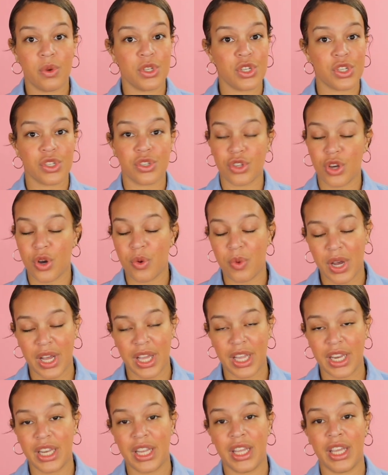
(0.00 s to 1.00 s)
we just don't
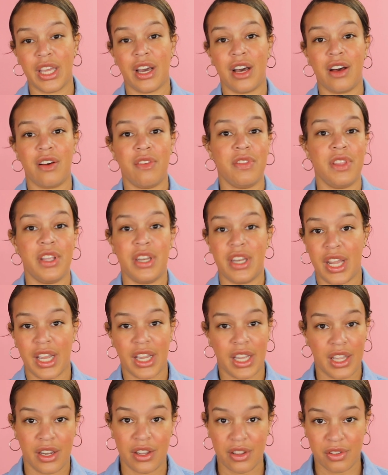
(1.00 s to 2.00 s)
want any of the
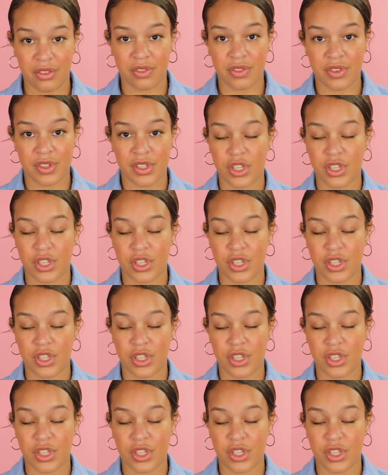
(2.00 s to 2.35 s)
negative